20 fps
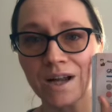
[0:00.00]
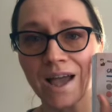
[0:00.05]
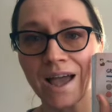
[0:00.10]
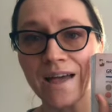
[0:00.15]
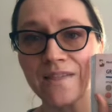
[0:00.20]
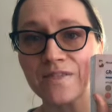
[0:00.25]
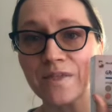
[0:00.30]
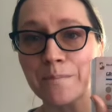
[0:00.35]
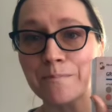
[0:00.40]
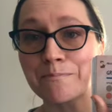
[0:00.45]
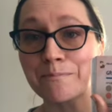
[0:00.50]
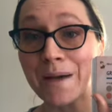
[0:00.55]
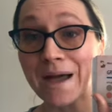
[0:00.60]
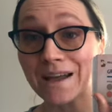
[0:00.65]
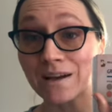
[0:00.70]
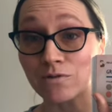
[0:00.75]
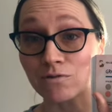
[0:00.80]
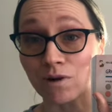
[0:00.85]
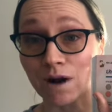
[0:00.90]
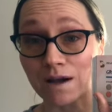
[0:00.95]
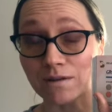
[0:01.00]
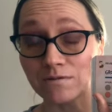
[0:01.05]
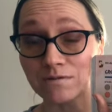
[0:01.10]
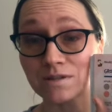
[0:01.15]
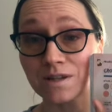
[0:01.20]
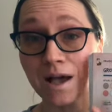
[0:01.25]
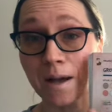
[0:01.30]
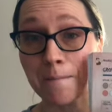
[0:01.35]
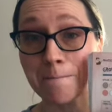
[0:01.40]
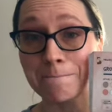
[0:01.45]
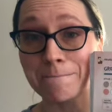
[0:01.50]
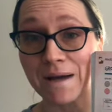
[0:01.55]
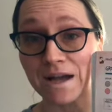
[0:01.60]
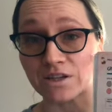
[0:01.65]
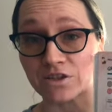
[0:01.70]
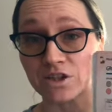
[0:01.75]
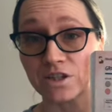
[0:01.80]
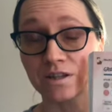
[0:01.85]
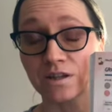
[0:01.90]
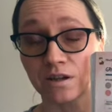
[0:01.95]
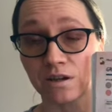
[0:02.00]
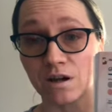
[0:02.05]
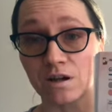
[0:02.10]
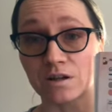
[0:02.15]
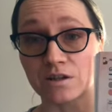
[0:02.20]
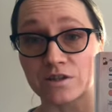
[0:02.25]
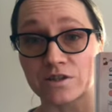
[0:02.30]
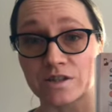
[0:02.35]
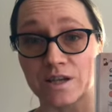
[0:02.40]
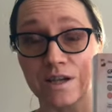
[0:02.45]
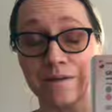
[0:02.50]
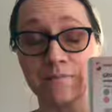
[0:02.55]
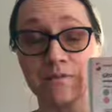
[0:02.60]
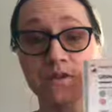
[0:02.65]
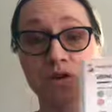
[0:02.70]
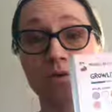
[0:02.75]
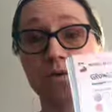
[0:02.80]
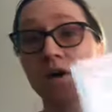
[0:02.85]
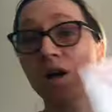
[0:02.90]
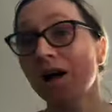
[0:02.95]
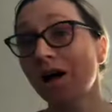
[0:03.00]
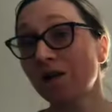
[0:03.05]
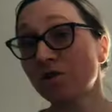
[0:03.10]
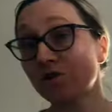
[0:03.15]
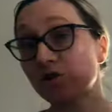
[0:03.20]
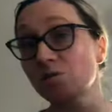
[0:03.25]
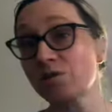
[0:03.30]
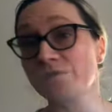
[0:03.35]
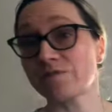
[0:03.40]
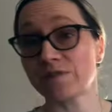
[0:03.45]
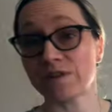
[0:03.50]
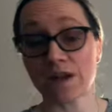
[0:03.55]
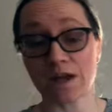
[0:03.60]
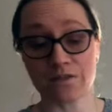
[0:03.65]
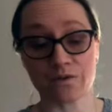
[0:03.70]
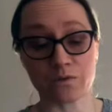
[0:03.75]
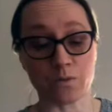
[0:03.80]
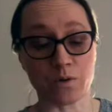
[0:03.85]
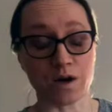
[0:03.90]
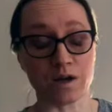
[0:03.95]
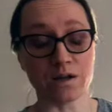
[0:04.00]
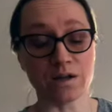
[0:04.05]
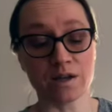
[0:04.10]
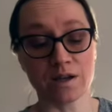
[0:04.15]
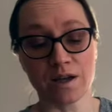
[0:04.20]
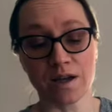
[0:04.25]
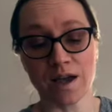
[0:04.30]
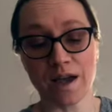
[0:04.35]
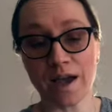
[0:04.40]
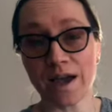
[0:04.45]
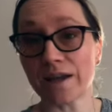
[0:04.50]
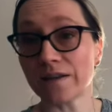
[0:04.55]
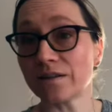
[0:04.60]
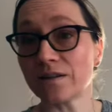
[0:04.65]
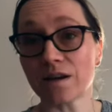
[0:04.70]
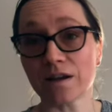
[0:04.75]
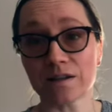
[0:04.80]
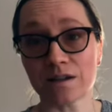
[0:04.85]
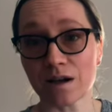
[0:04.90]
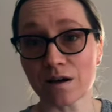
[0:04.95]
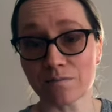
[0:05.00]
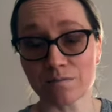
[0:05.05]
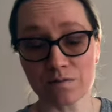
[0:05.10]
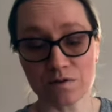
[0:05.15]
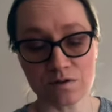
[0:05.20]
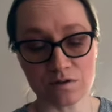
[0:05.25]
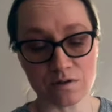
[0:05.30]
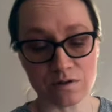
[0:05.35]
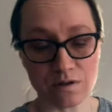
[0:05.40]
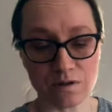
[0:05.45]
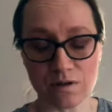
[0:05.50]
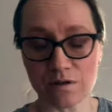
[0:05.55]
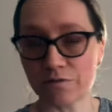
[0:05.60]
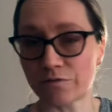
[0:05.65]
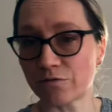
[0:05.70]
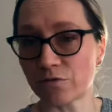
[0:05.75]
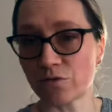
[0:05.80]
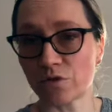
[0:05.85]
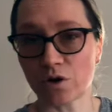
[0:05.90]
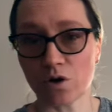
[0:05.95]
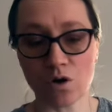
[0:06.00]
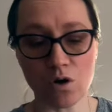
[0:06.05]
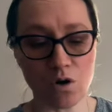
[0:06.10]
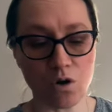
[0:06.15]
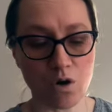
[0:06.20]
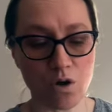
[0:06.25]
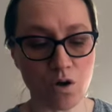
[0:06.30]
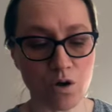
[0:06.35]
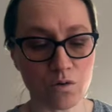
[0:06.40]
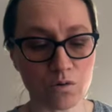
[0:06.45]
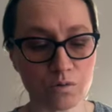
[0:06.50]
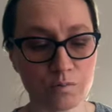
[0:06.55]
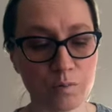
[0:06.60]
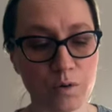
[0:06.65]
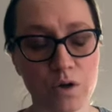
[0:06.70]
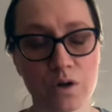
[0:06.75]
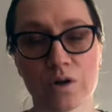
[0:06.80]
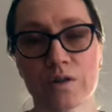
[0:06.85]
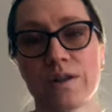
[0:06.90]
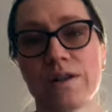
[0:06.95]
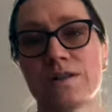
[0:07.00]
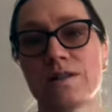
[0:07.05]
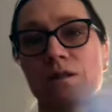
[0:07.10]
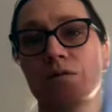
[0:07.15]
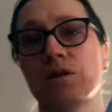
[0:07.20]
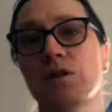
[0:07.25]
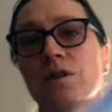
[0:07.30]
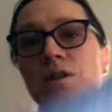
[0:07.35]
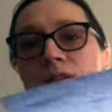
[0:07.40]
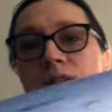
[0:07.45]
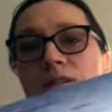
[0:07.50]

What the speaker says: and the backgrounds are matching the color scheme. So I'll show you with another one. It comes through the whole book. That's how you can